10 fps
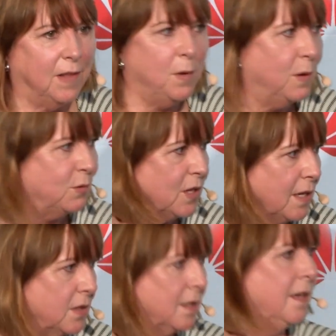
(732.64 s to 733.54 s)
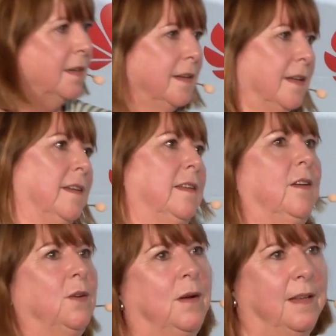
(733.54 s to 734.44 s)
they won't change.
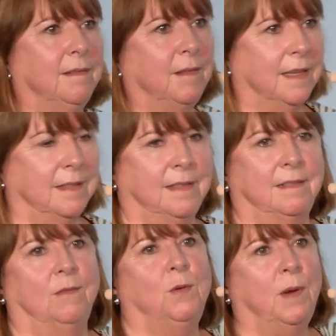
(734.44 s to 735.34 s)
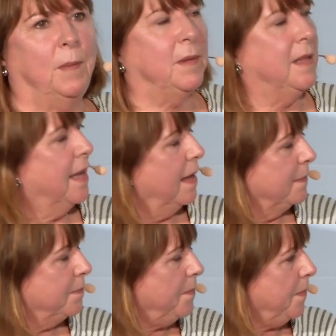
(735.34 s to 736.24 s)
So that's all up in the air.
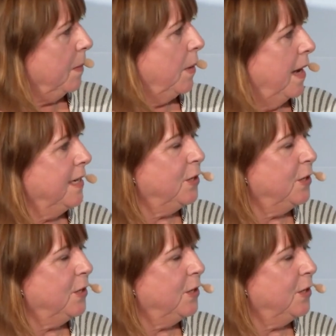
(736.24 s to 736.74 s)
But I